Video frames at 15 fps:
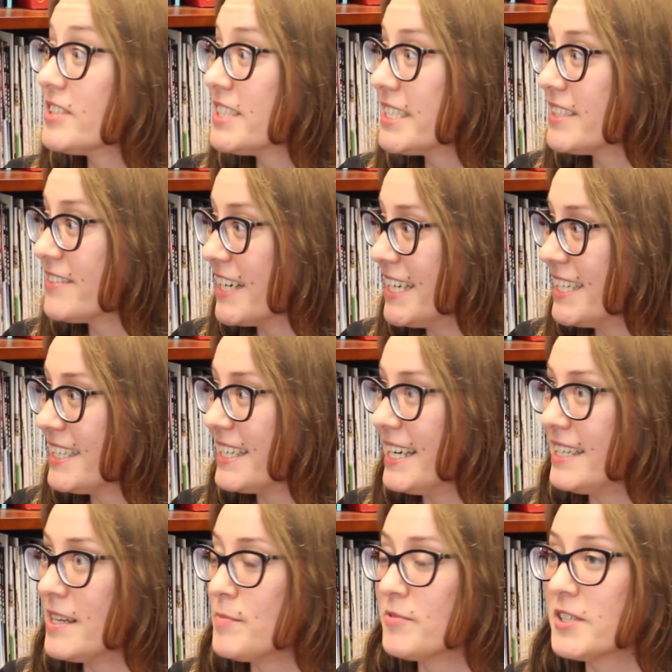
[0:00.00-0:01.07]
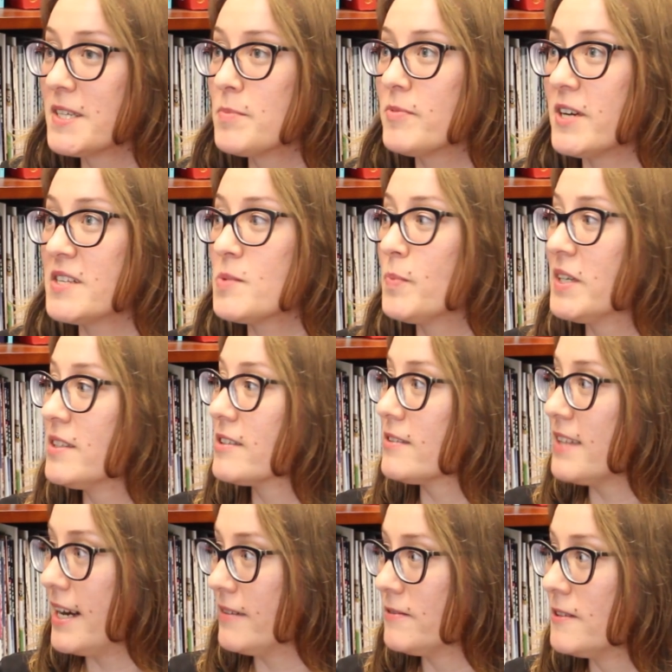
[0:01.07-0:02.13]
are really great, and I'm really impressed by their
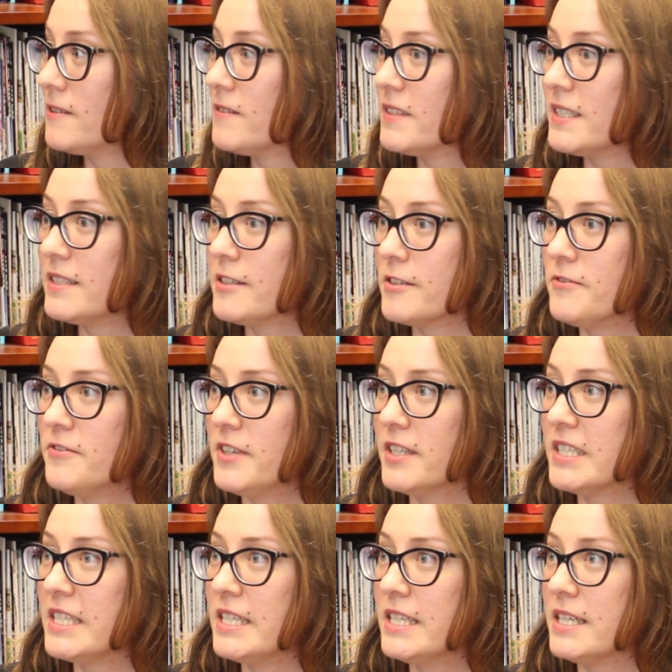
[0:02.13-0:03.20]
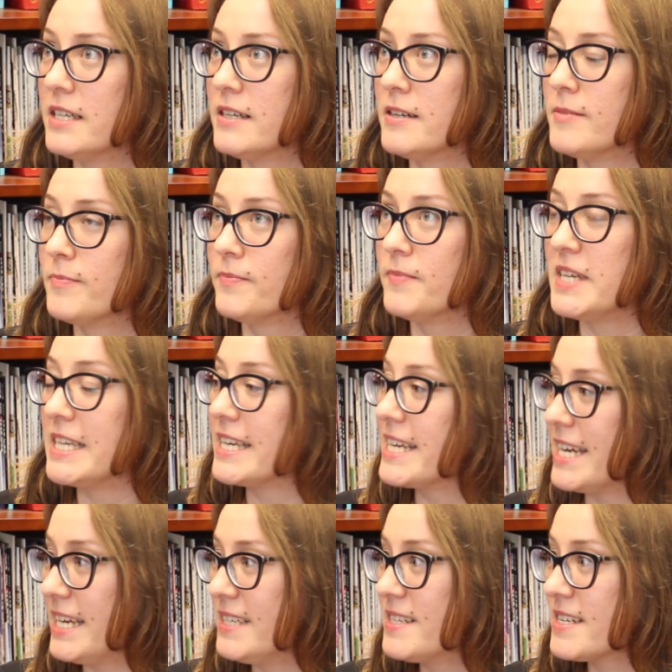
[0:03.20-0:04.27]
level. They're very
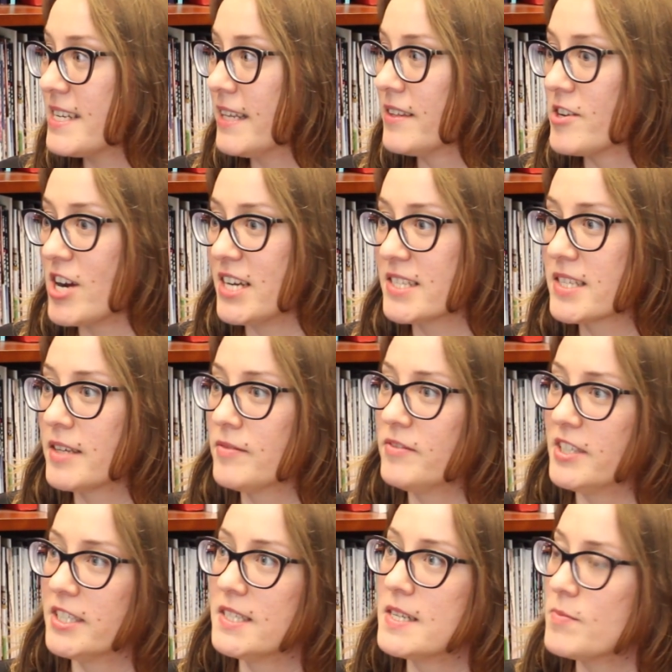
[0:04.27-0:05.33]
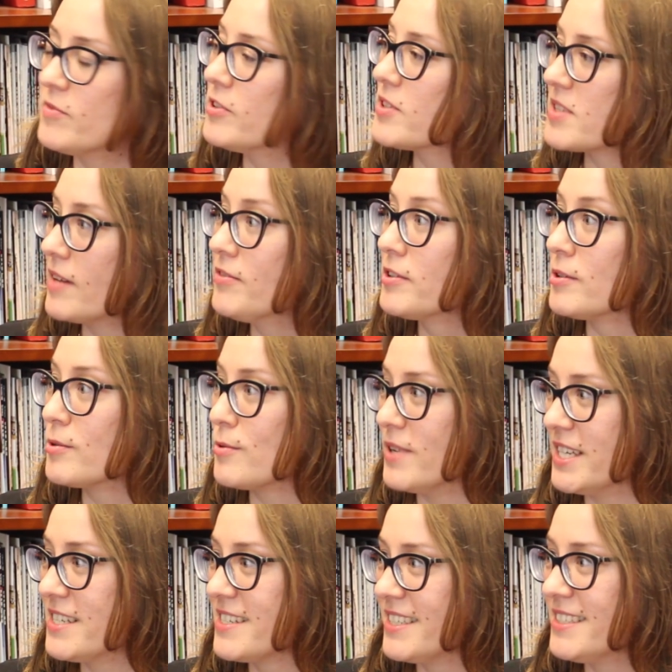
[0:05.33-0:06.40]
engaged, and they're asking very deep philosophical
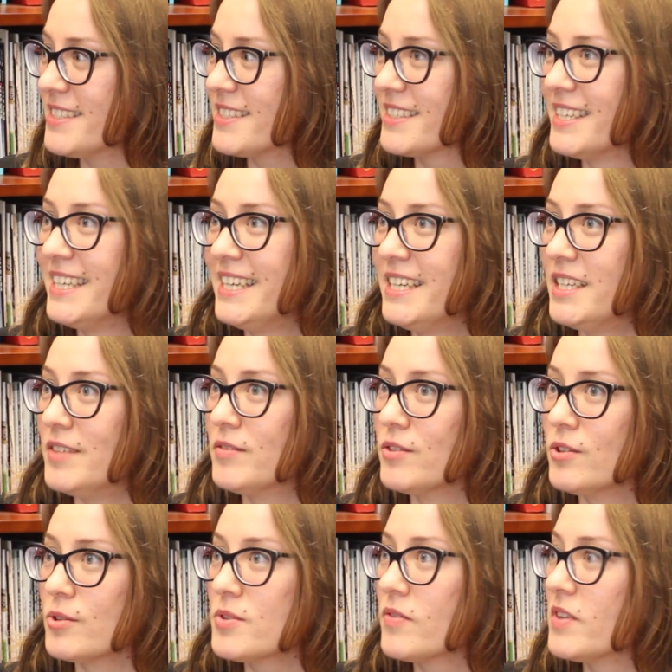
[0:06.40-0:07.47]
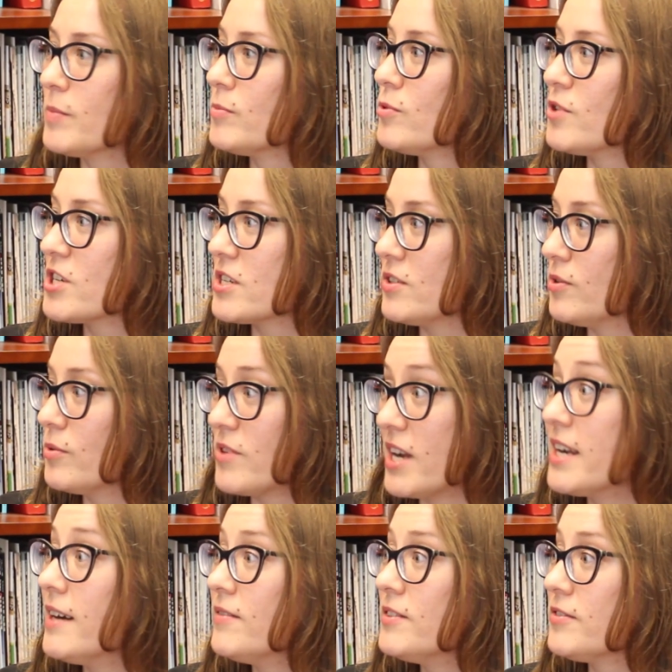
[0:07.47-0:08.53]
questions, even those of them who do
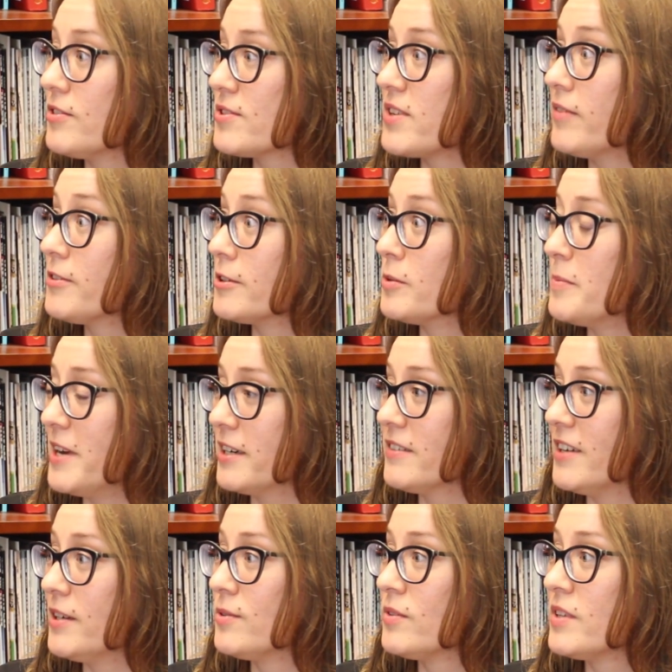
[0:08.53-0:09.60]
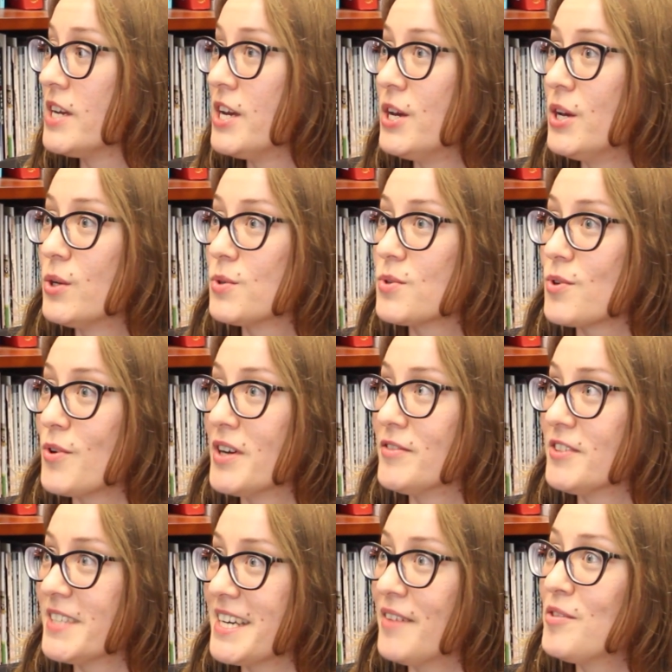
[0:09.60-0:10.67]
not have the philosophical background. So I
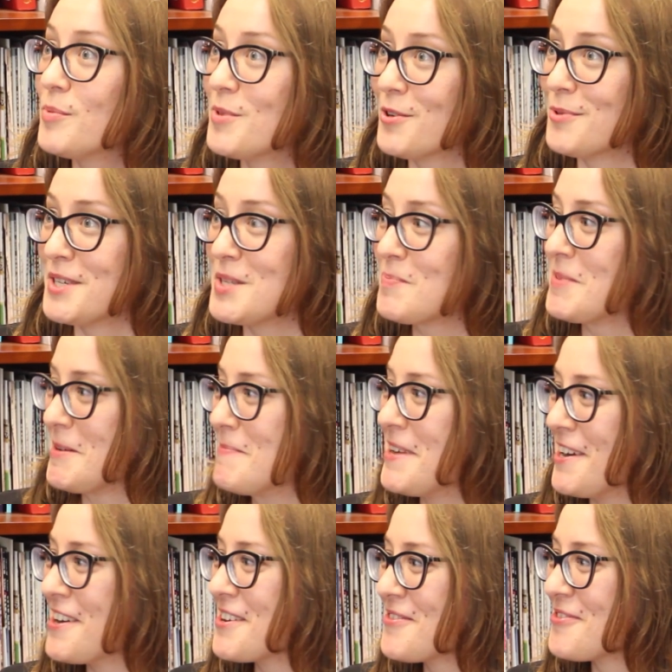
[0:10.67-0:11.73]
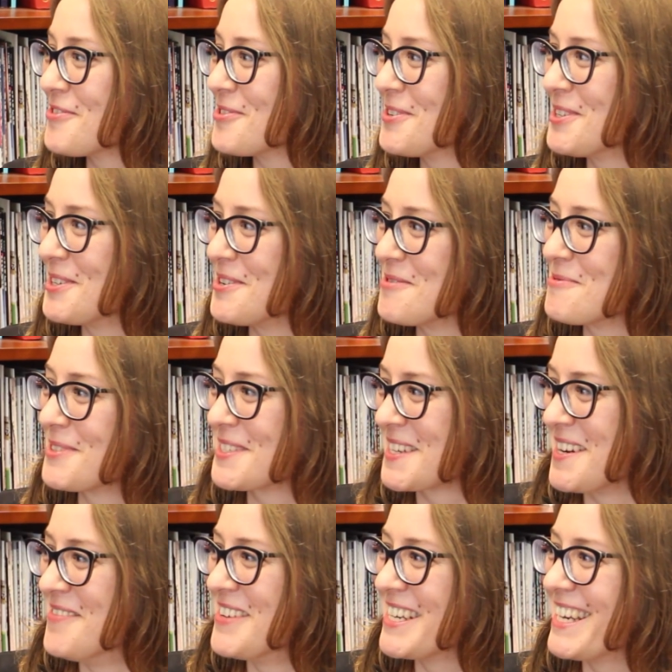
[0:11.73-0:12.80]
really have to be always prepared for what's
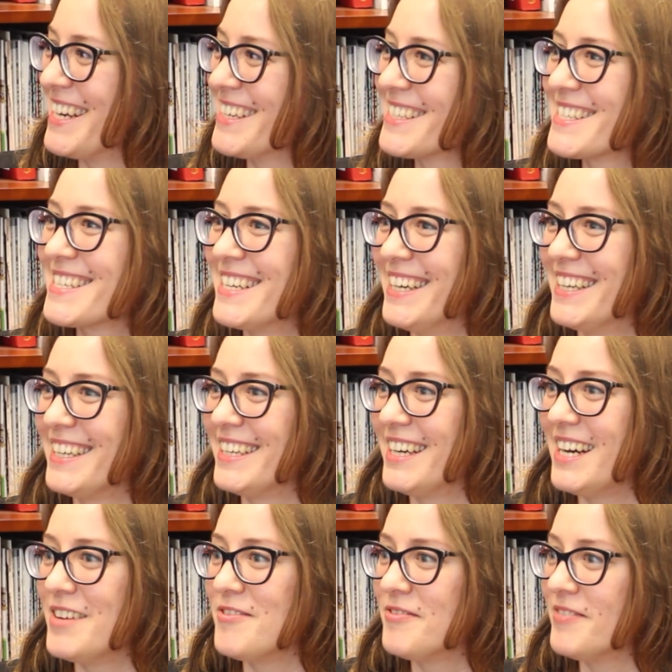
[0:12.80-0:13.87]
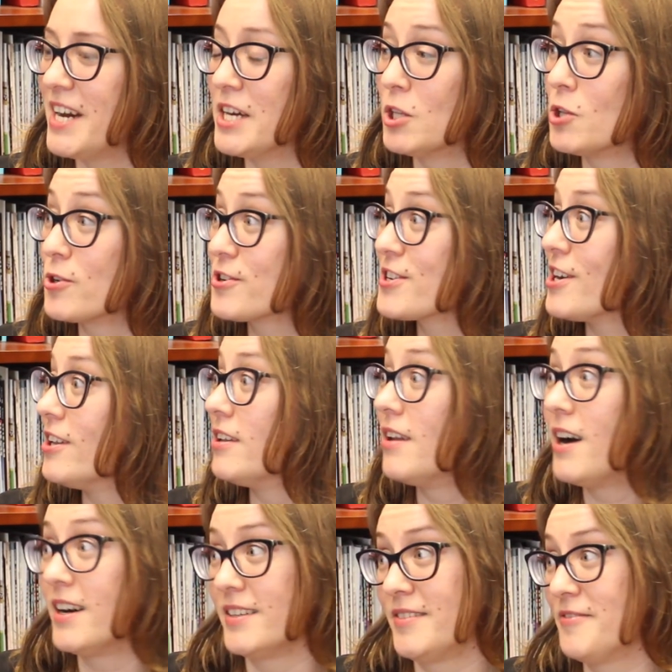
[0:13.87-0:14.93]
coming next, and I learn a
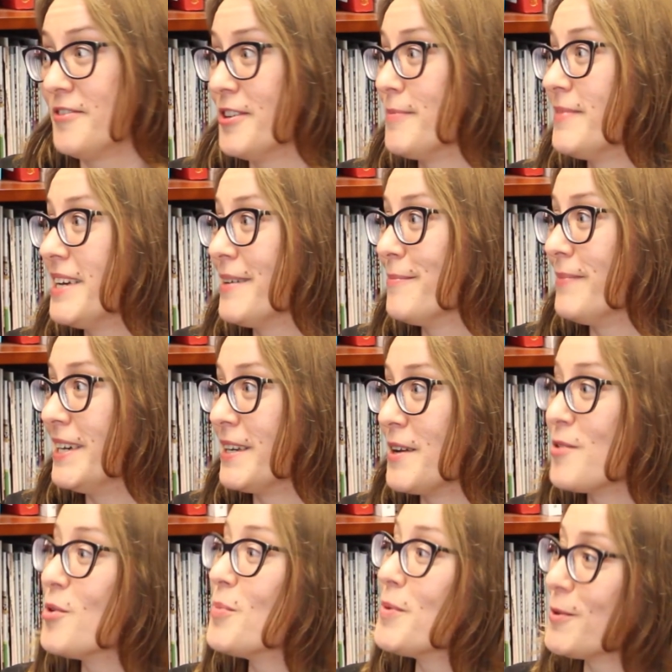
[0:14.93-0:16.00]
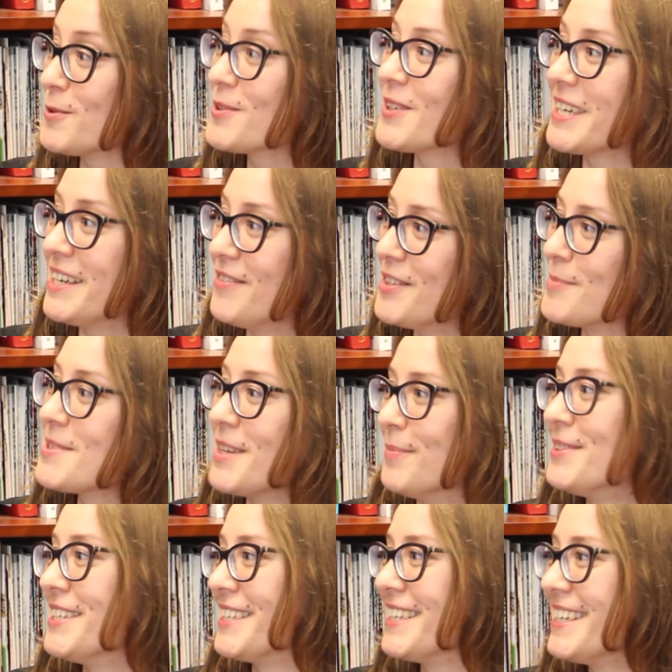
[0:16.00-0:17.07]
lot from them, and I hope I also get them
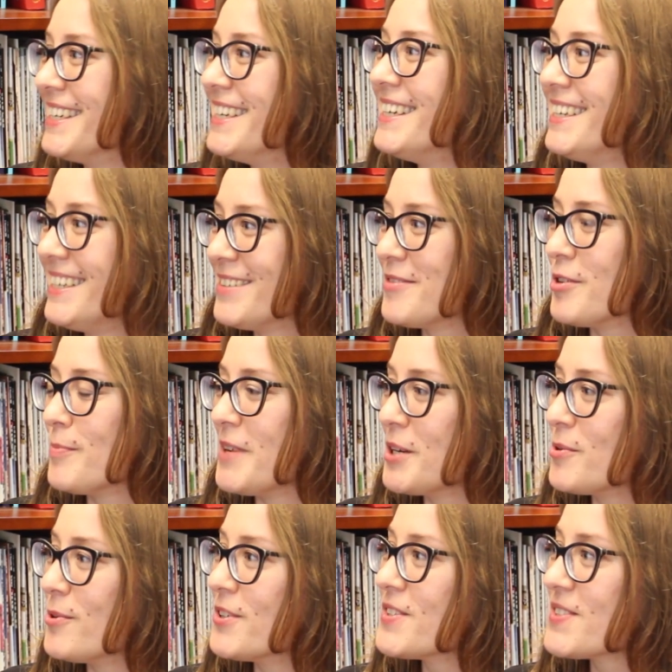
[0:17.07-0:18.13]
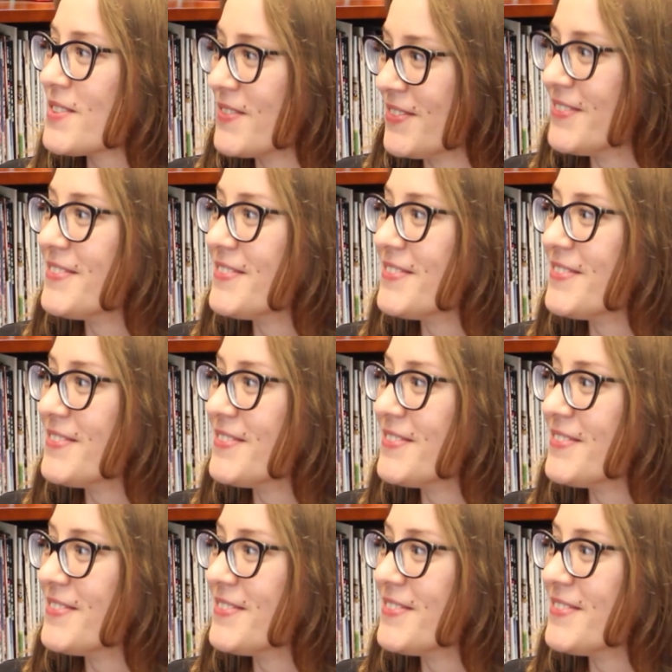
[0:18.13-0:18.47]
something from my course.